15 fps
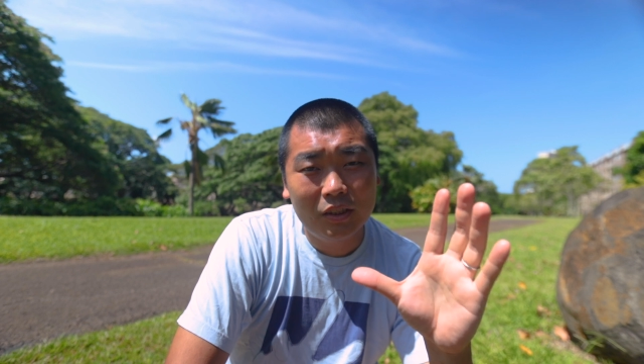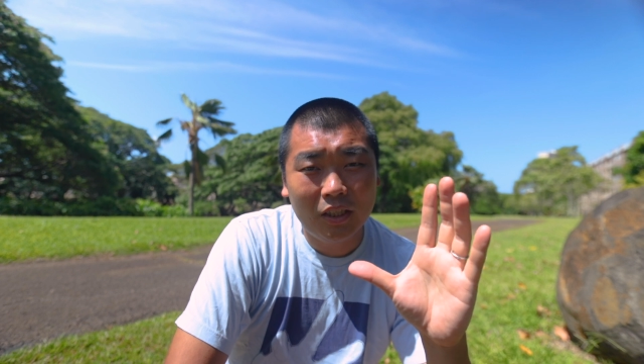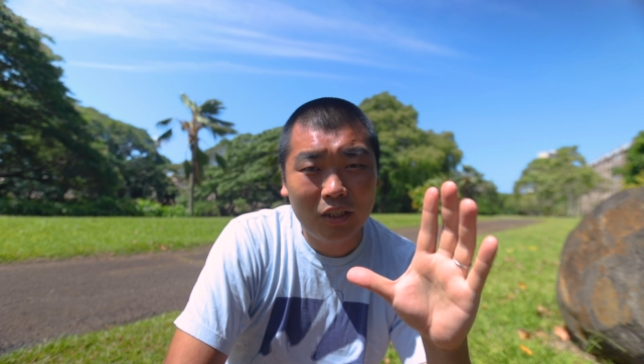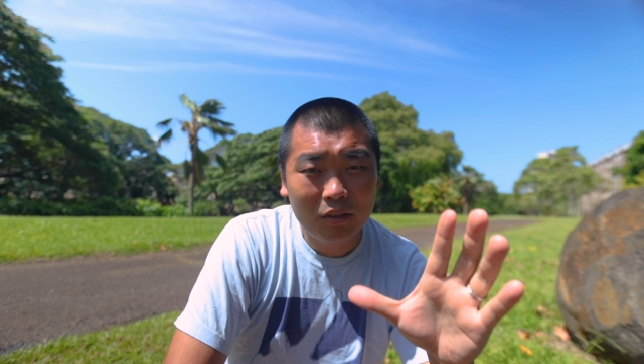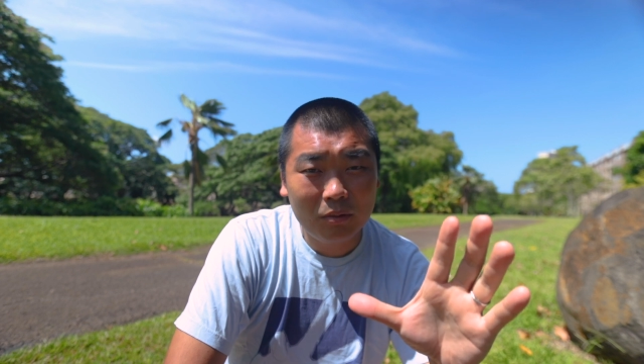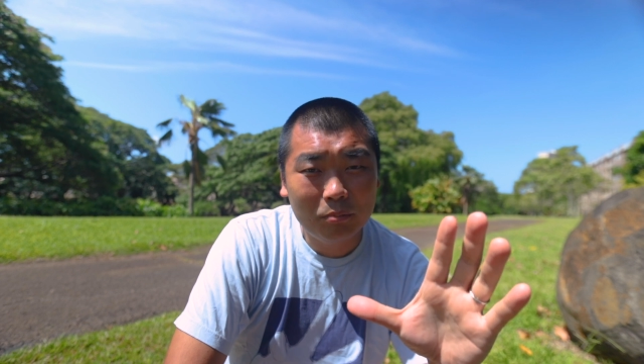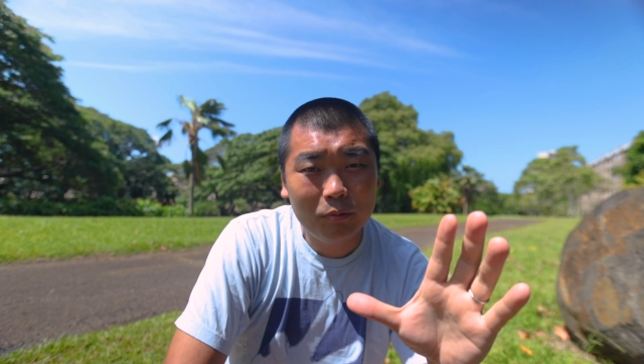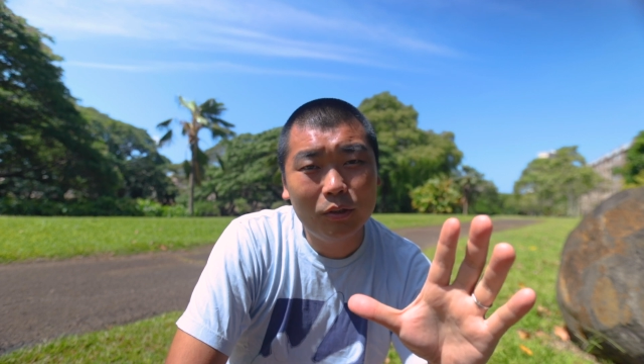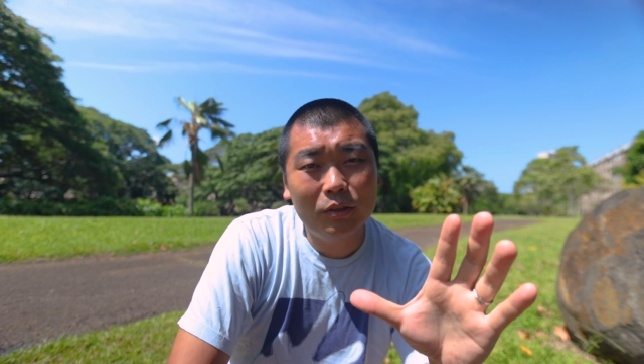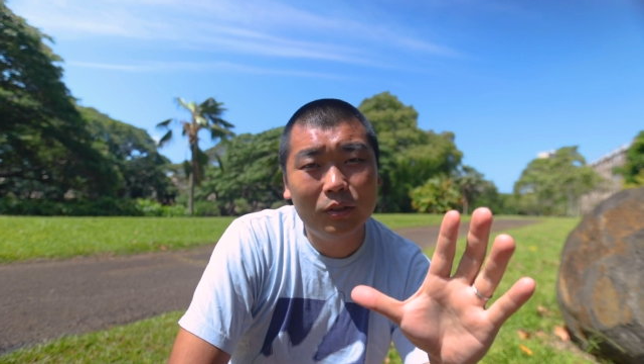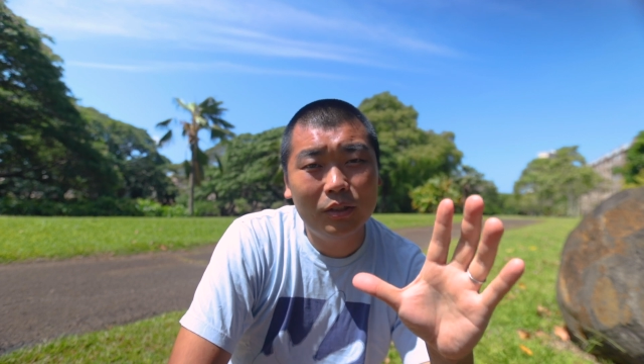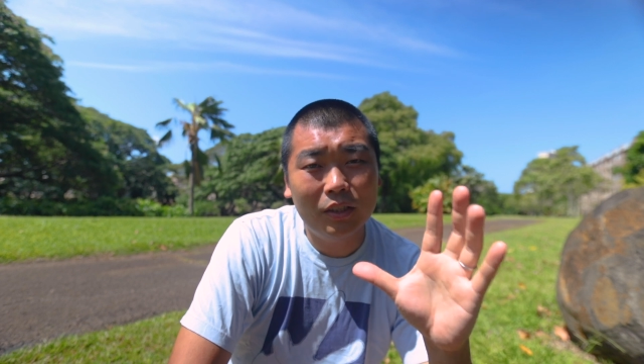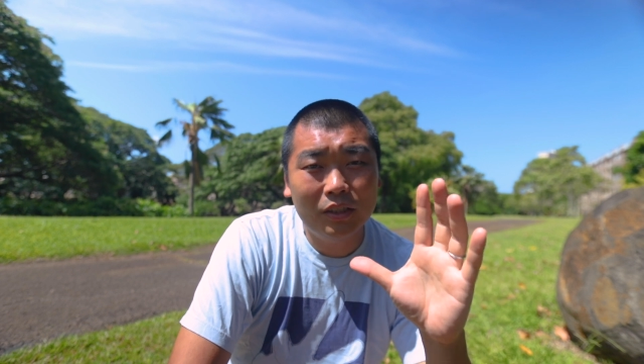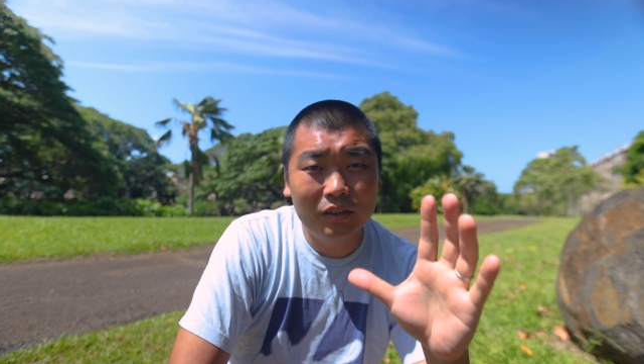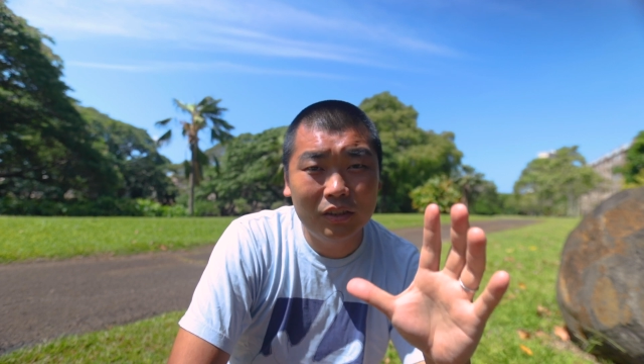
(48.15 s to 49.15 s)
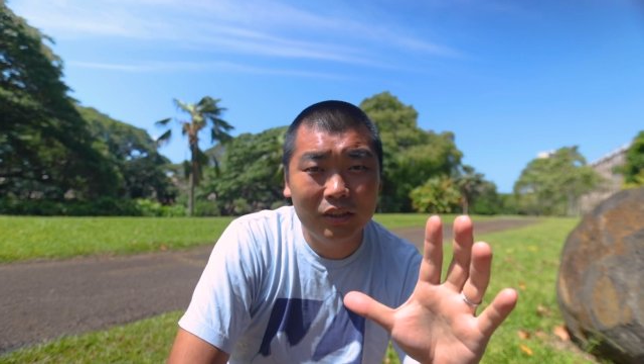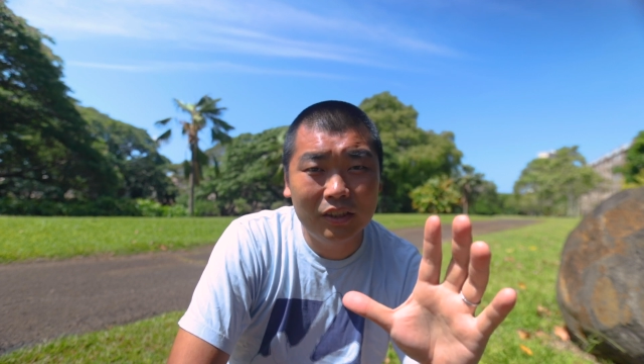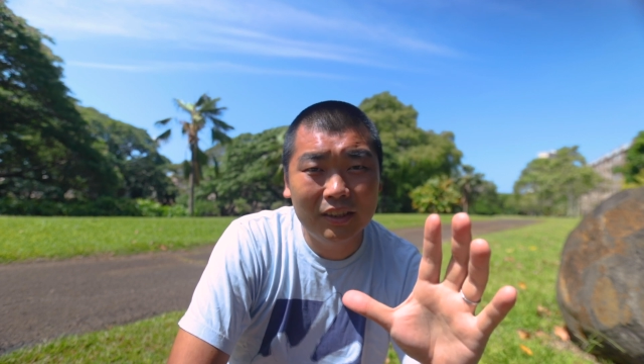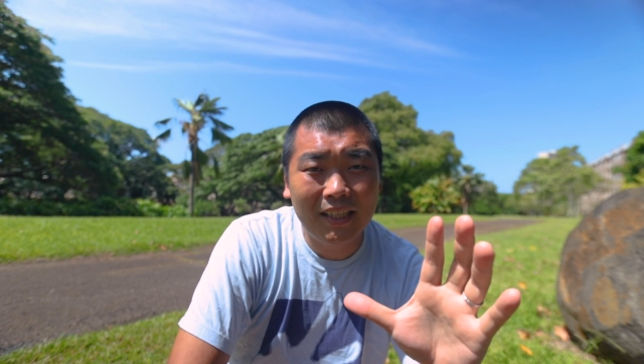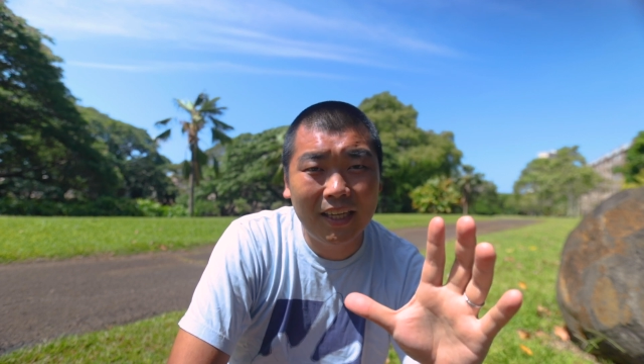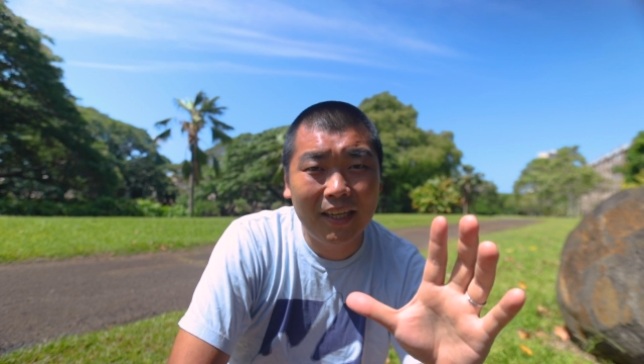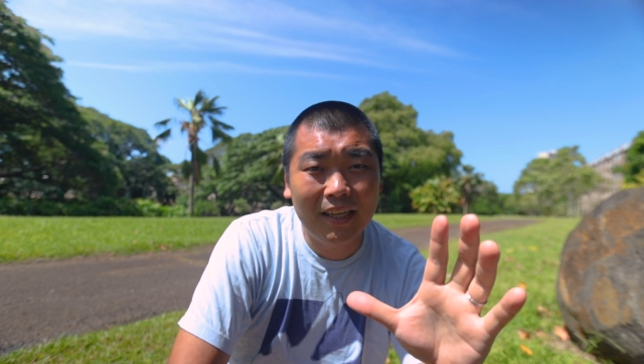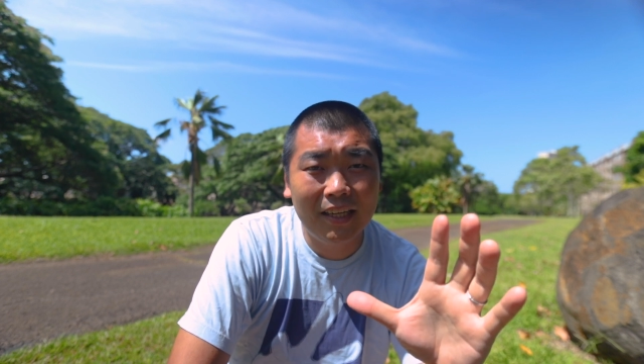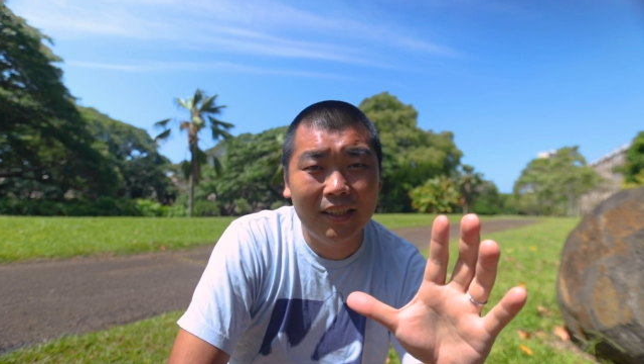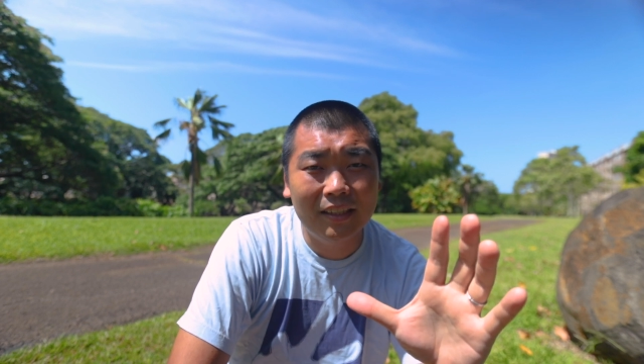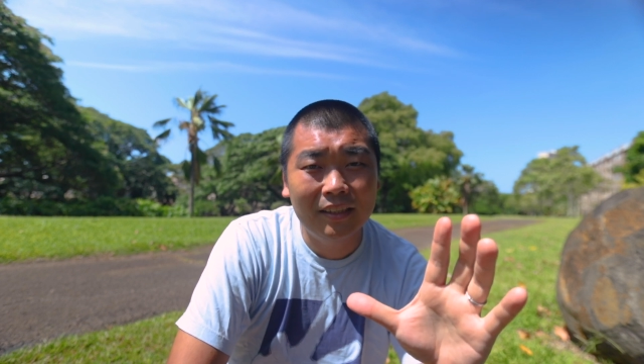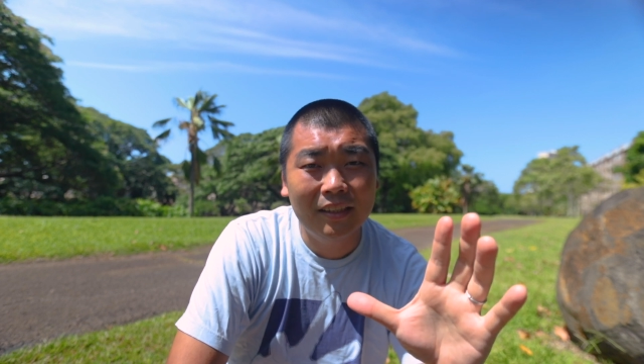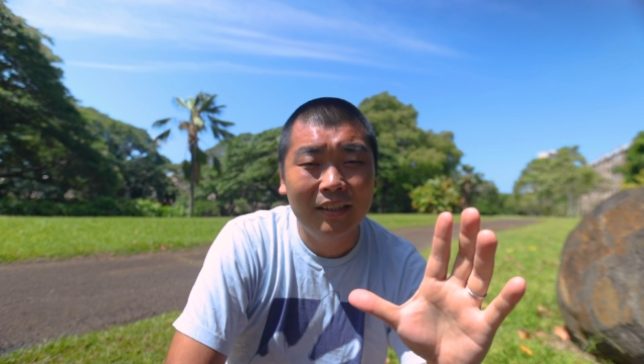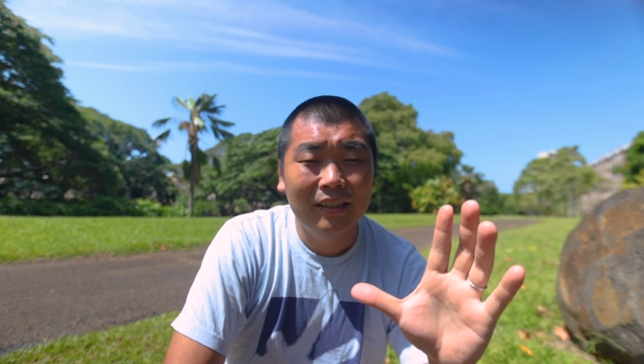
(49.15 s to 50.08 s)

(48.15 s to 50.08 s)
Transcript: help you understand